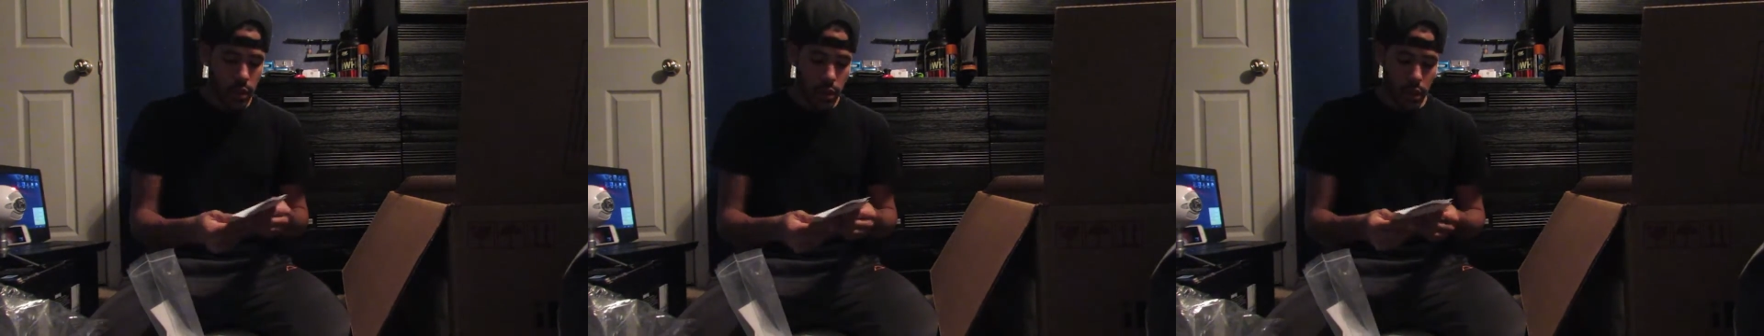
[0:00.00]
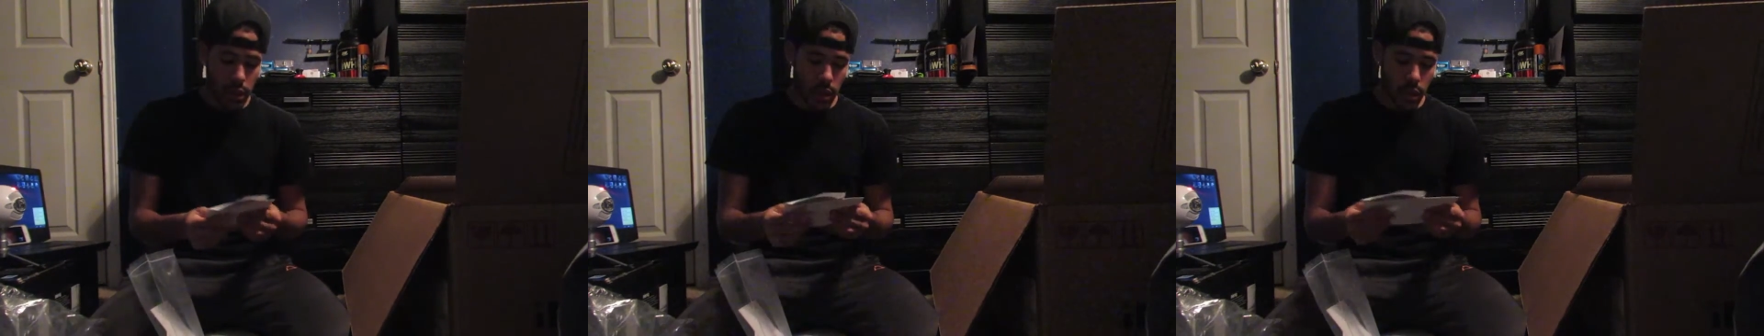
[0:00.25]

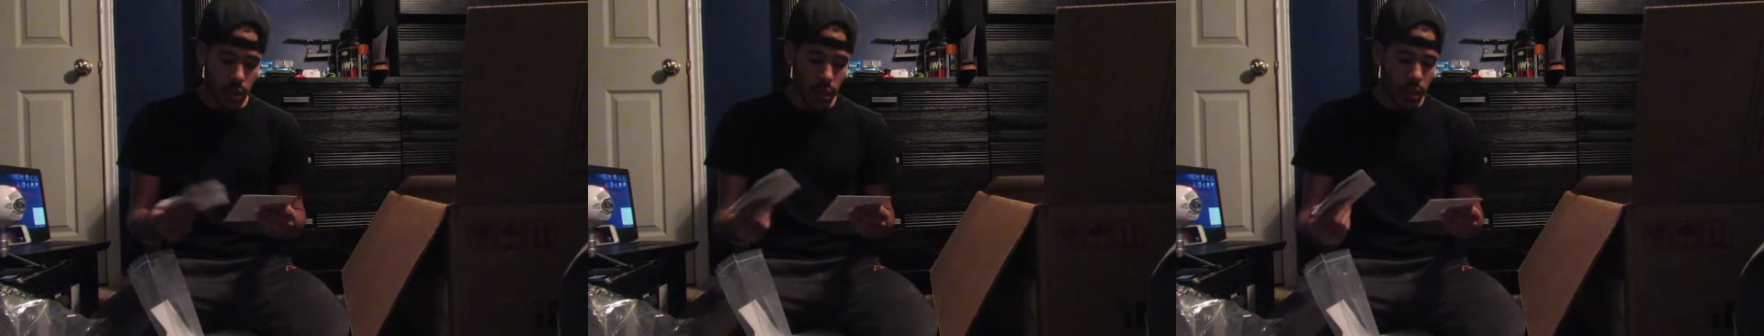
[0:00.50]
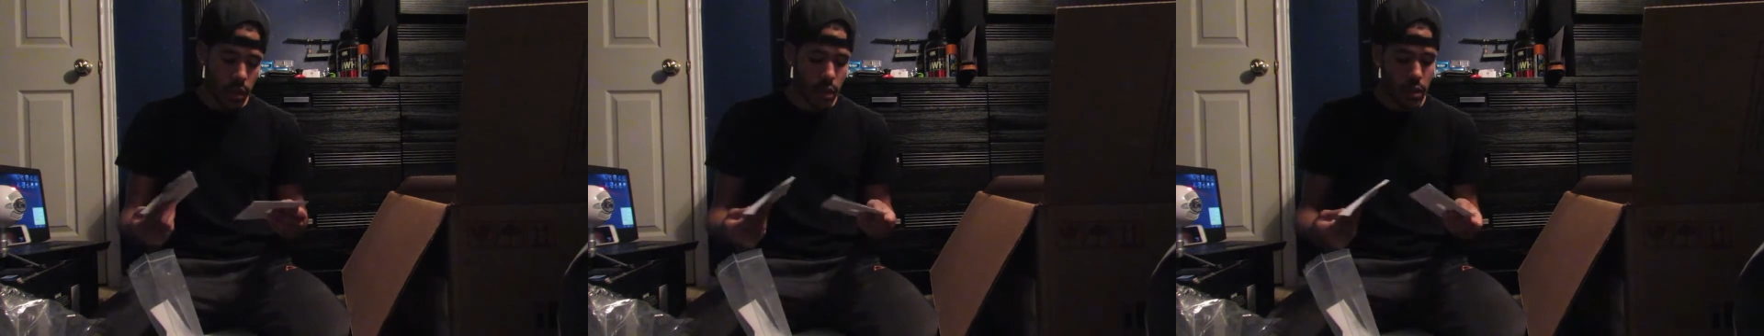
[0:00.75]
just in case you need
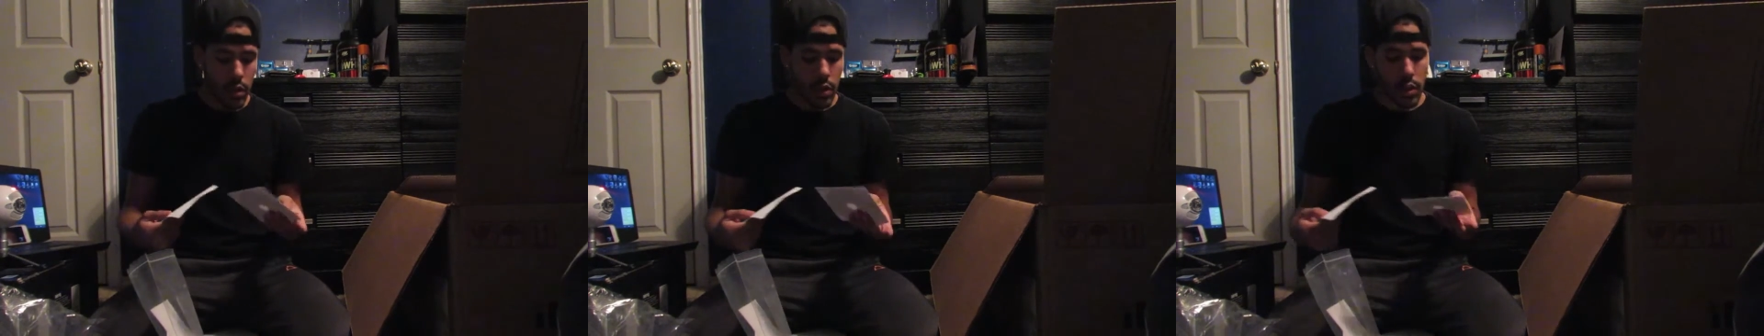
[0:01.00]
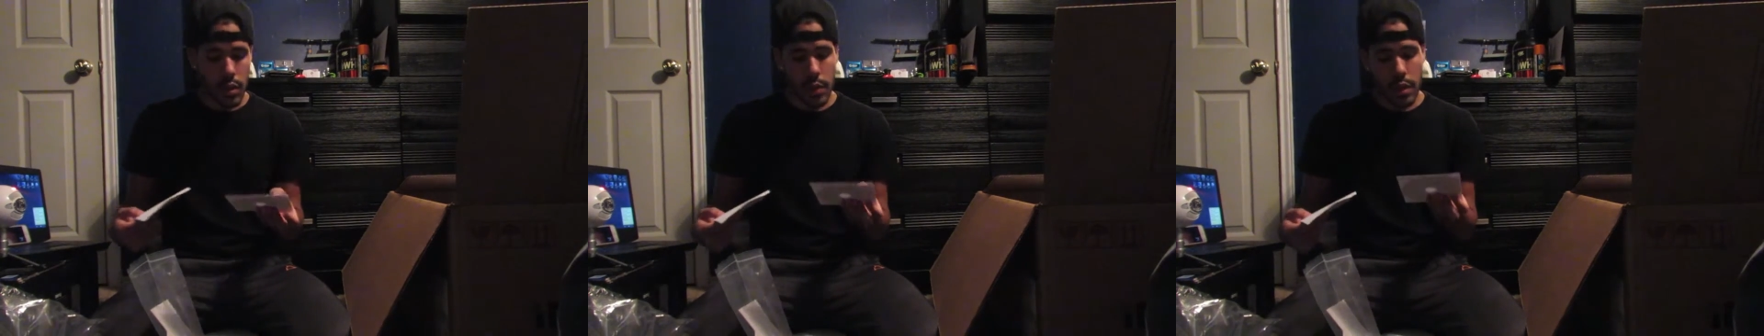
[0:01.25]
it. It should
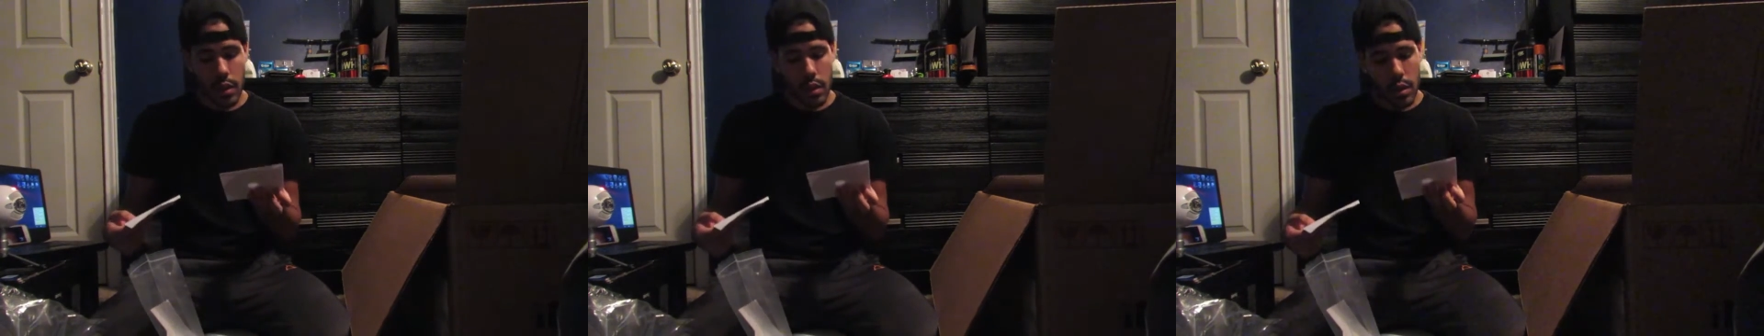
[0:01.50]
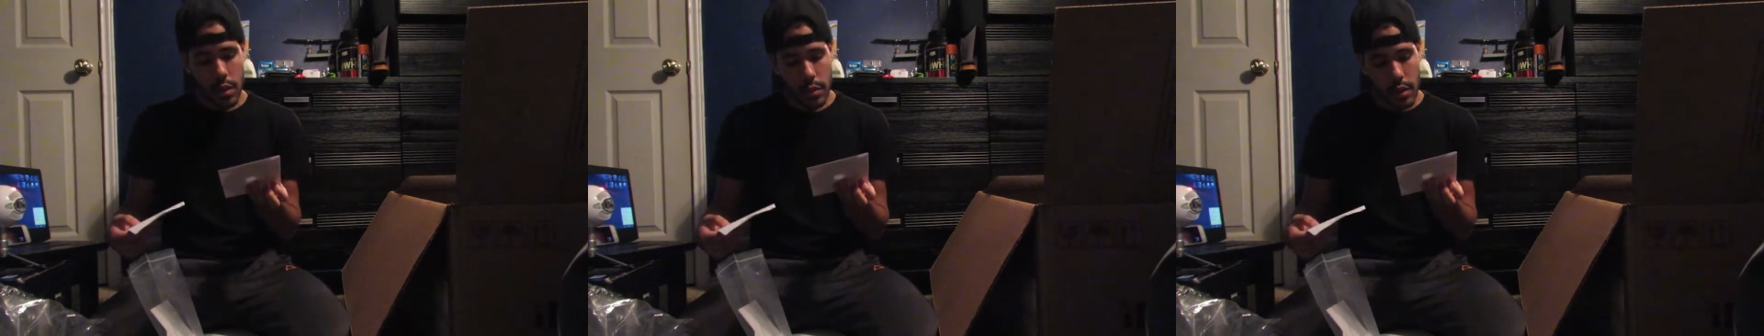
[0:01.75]
already be on
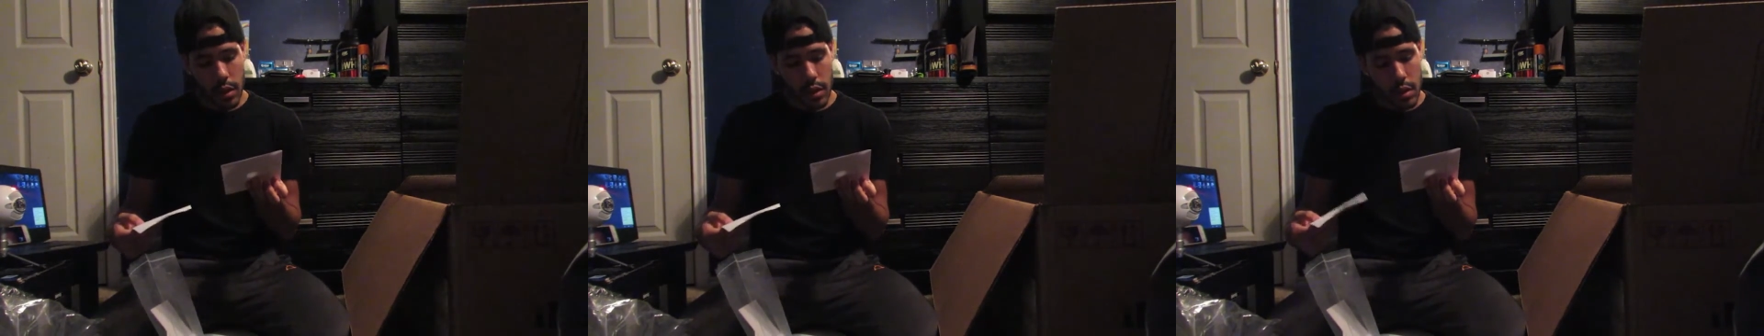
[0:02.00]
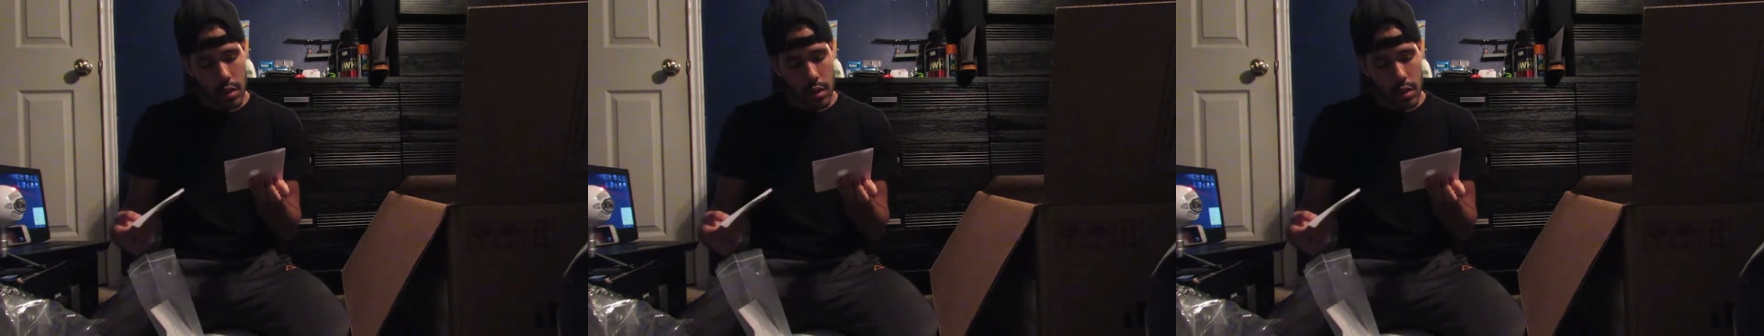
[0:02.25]
there, but